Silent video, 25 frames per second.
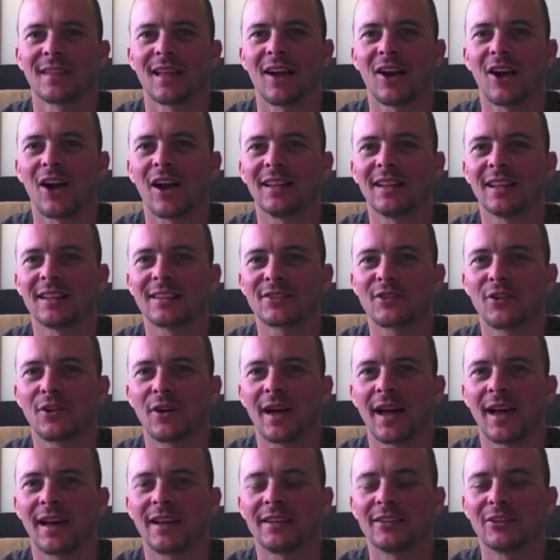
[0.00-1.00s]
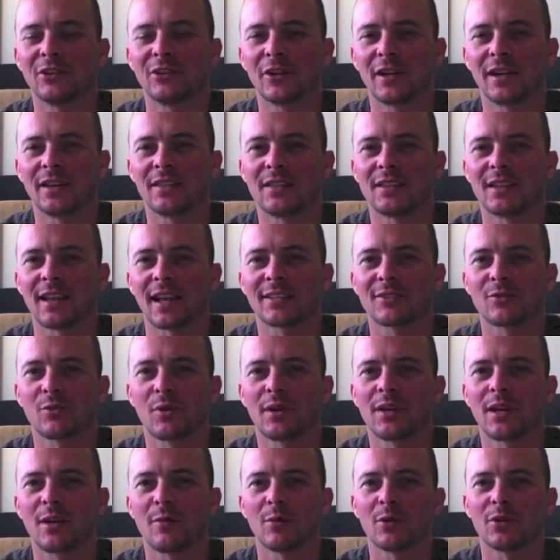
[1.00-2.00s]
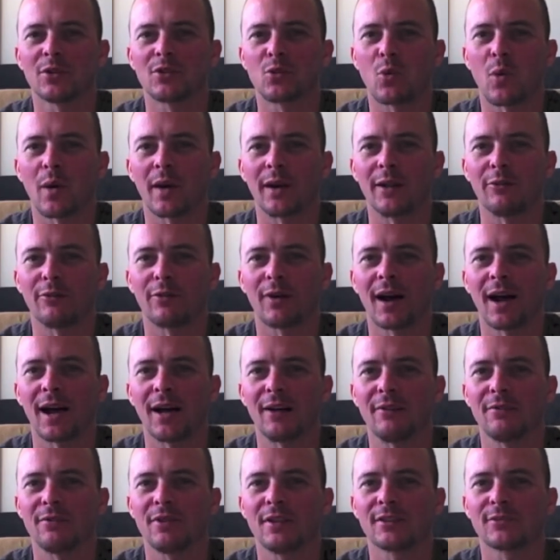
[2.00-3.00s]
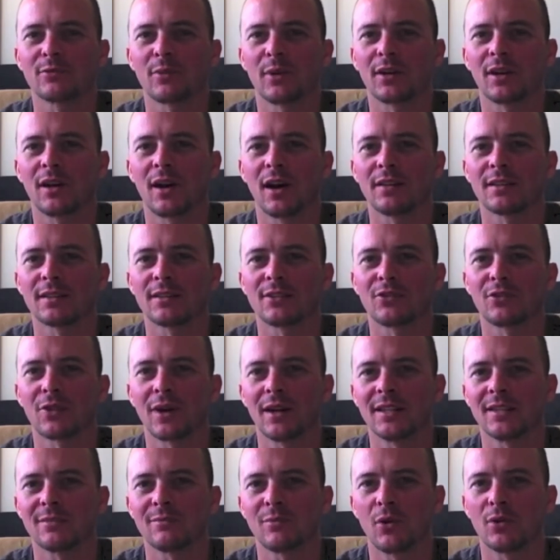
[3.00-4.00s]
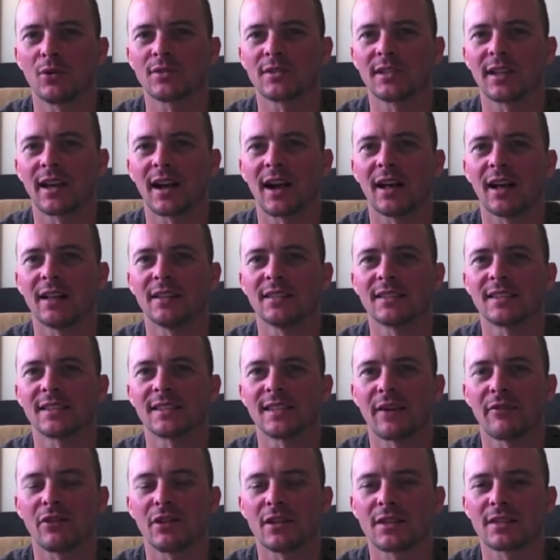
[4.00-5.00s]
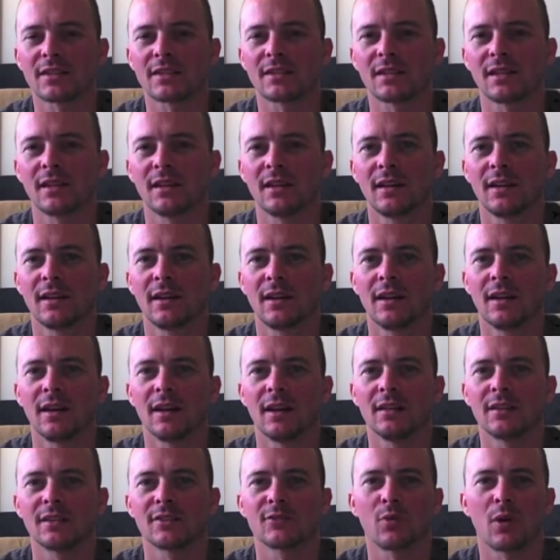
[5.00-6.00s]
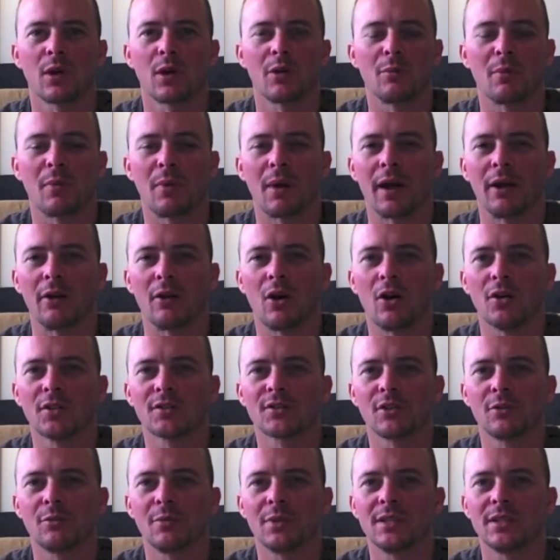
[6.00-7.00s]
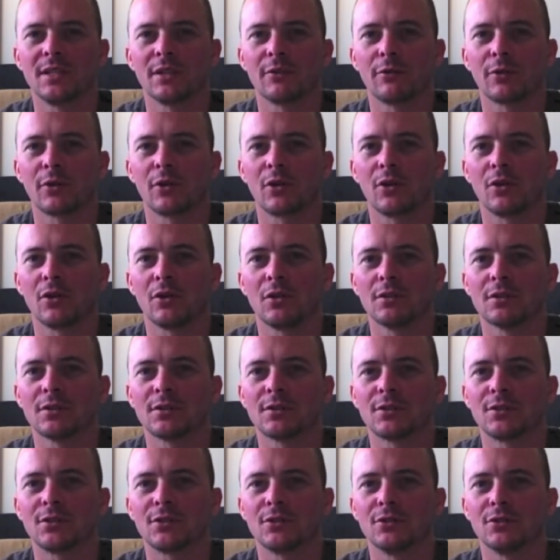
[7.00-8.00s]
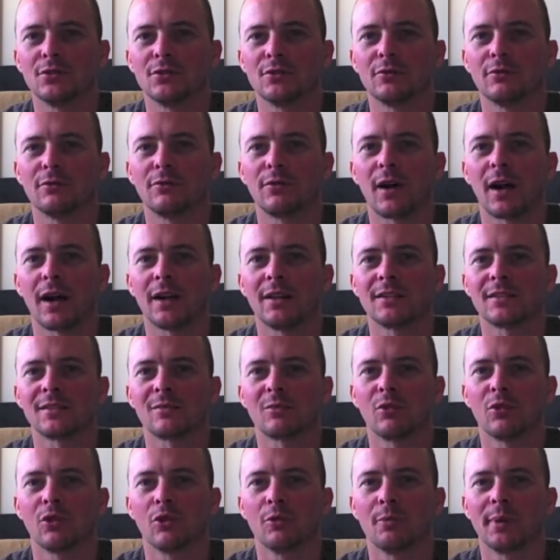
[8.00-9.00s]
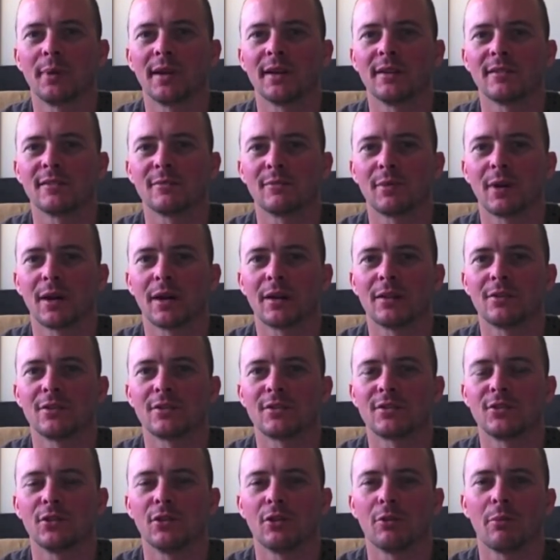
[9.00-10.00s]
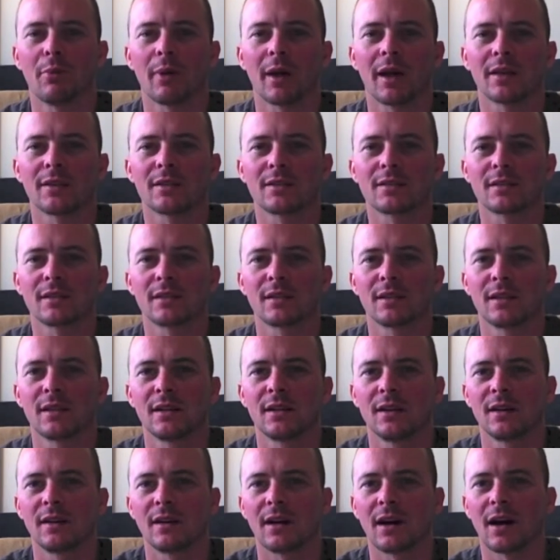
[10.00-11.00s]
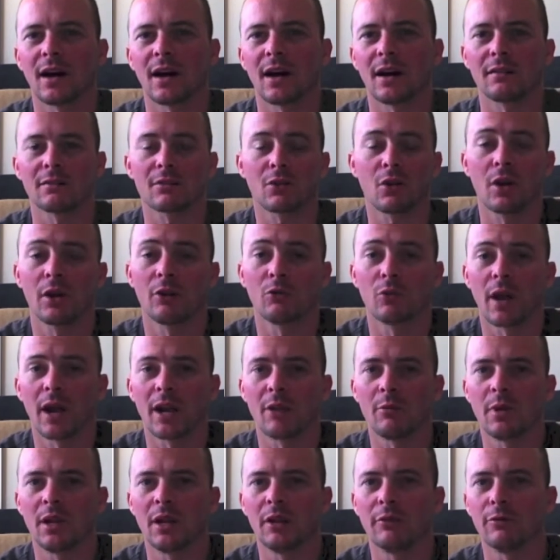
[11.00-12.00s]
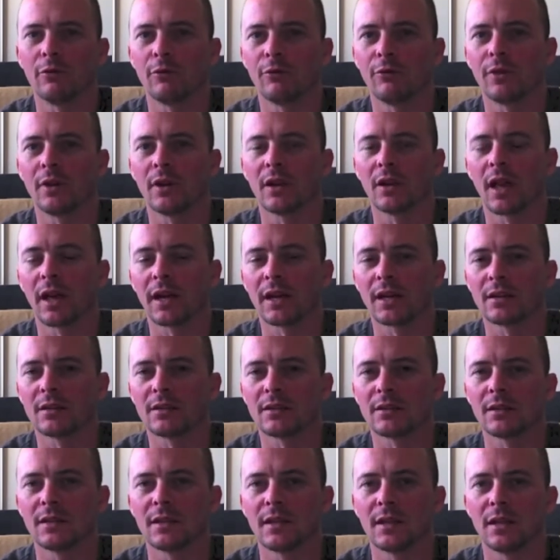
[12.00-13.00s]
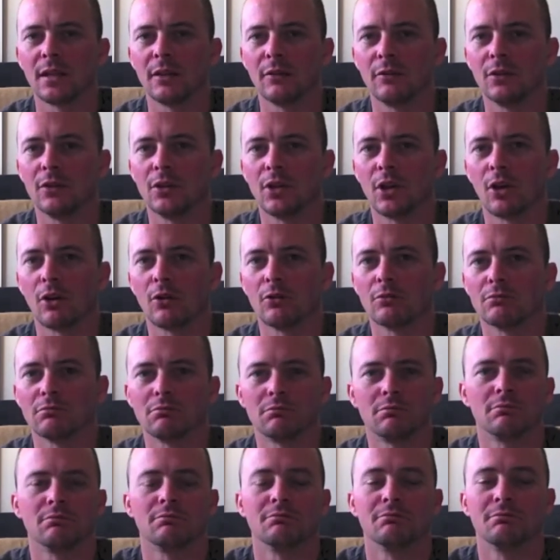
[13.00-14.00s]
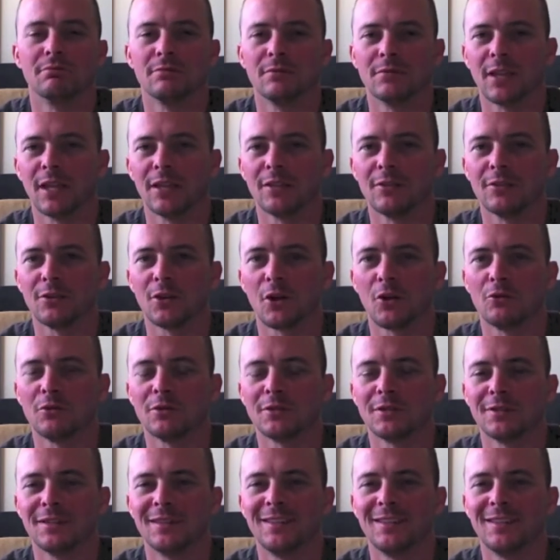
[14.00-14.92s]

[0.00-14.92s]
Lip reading: Alright, let's go ahead and look at the next one, number 25. This one concentrates mostly on sevenths. And this one might also be difficult to find some groupings, but just do your best. Go ahead and write them in if you feel like it. If you don't, then don't.